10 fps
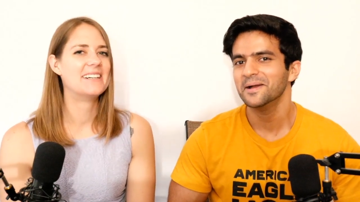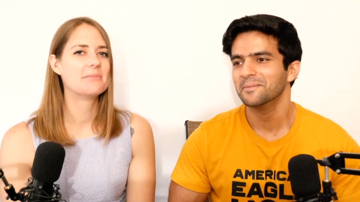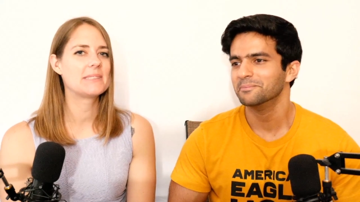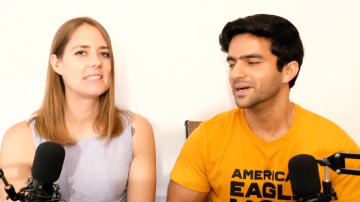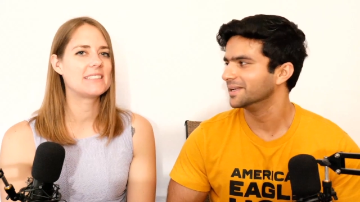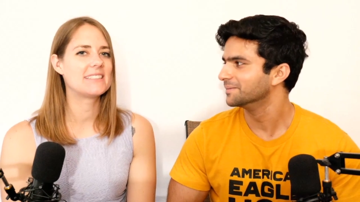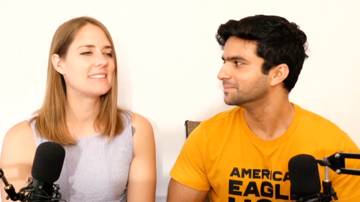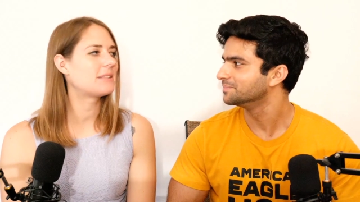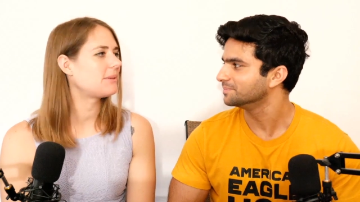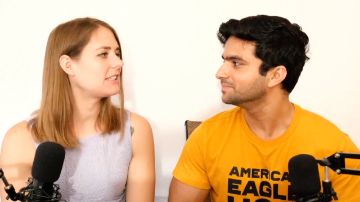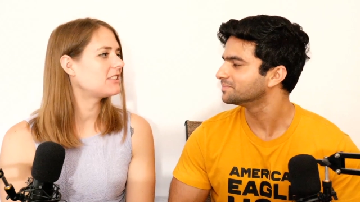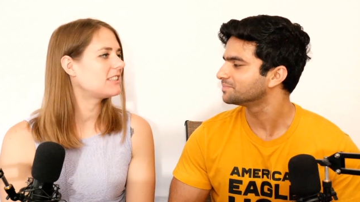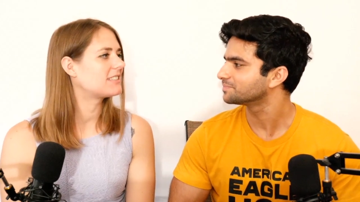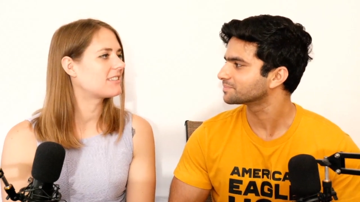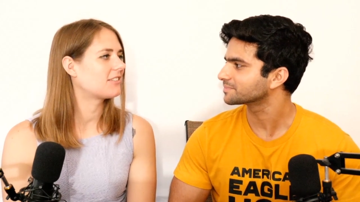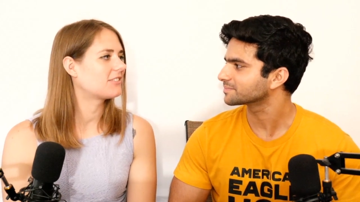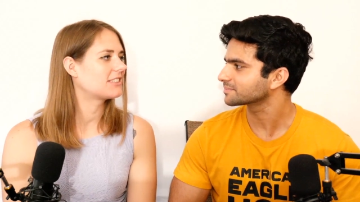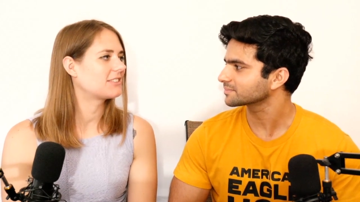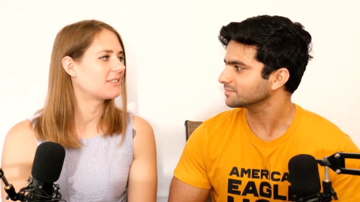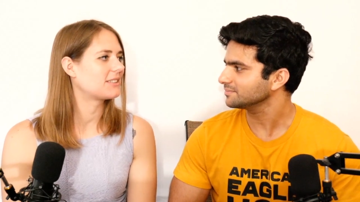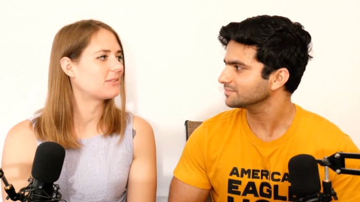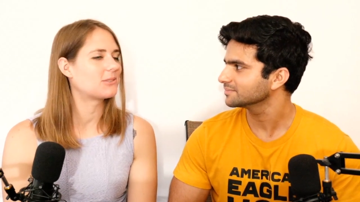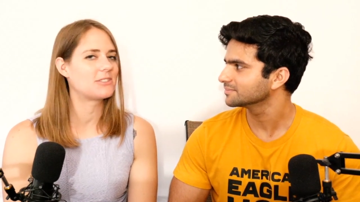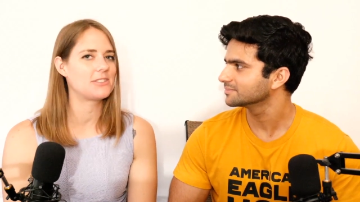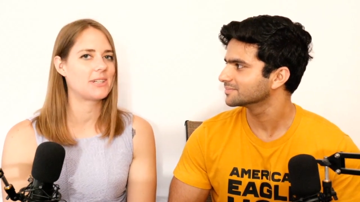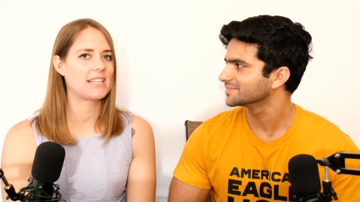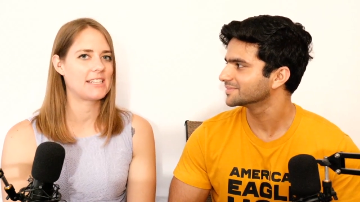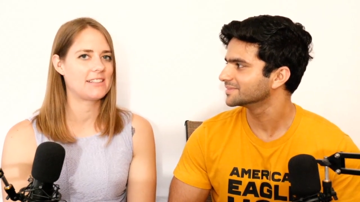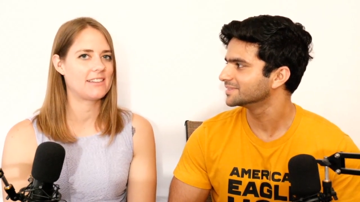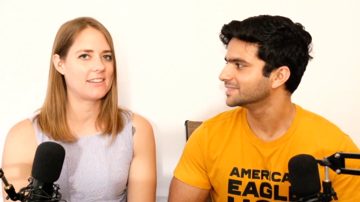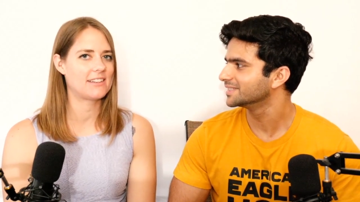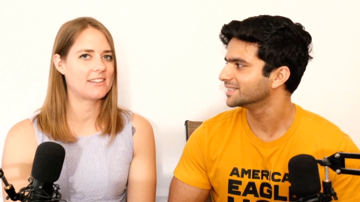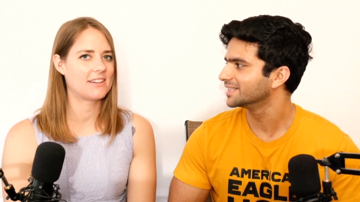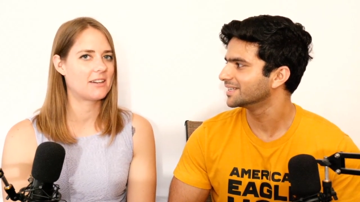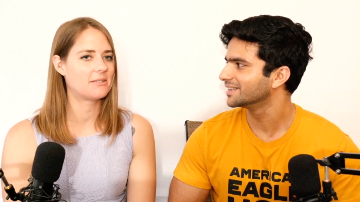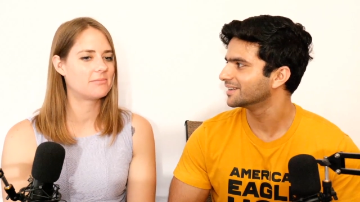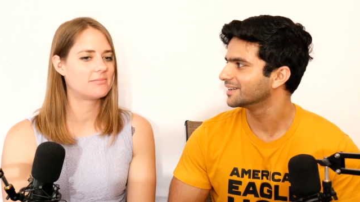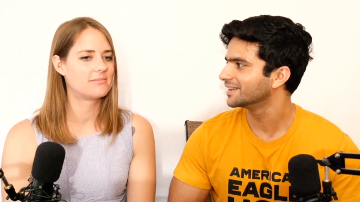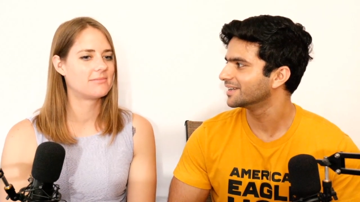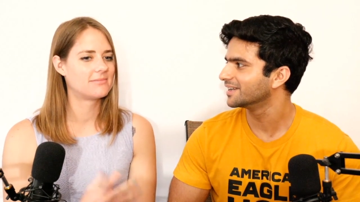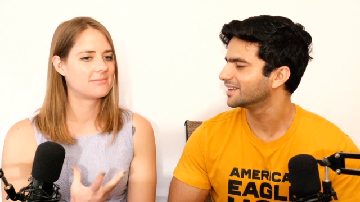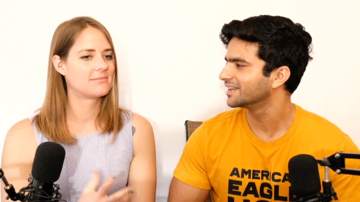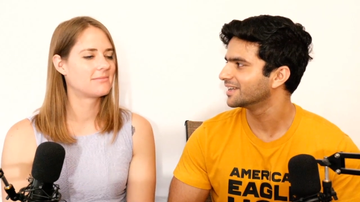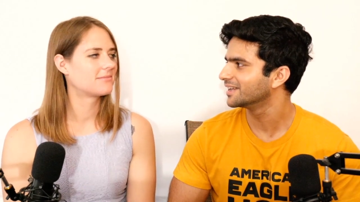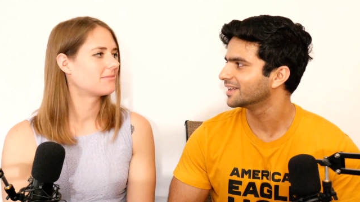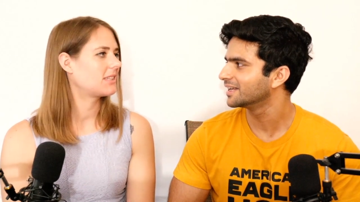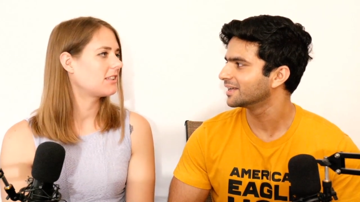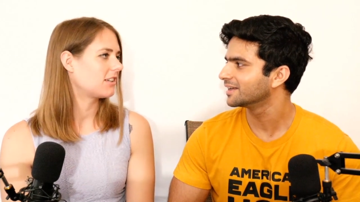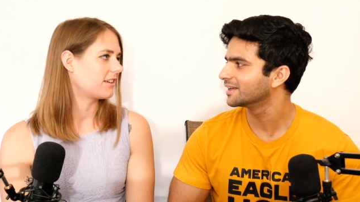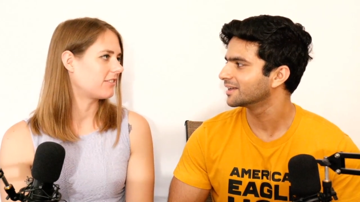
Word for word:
Speaker 1: but, but, the, the mansion itself looked really cool too. I like the um, the look of